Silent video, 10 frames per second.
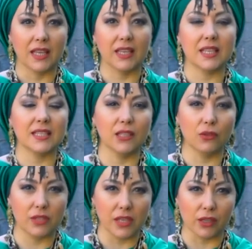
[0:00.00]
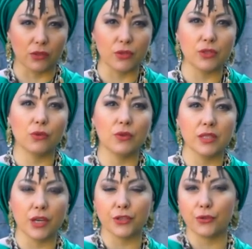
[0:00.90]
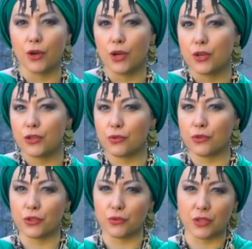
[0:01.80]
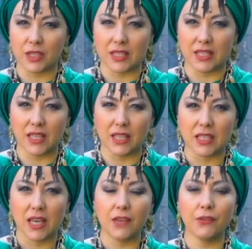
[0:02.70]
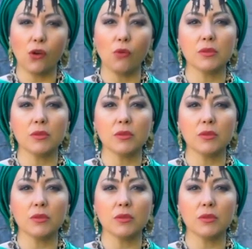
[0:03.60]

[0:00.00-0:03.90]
I will make a diagnosis and tell you what needs to be done